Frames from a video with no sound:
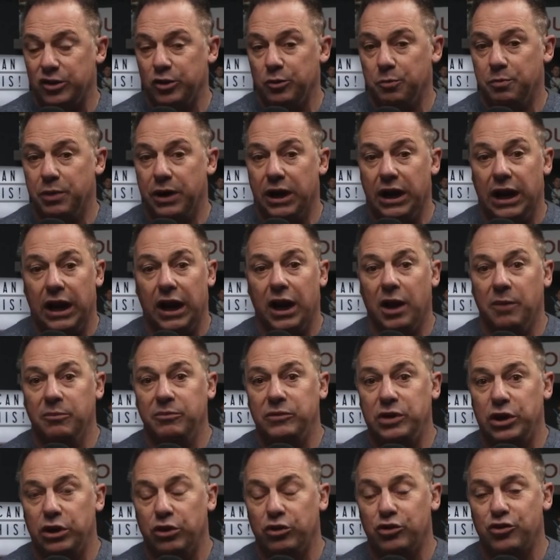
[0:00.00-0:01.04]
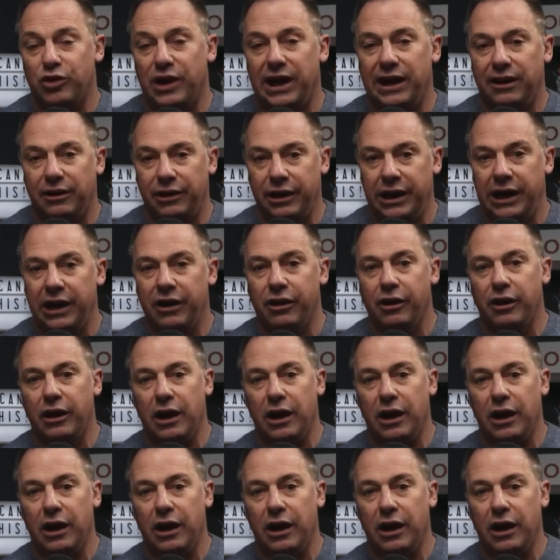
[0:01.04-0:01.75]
but trial and error.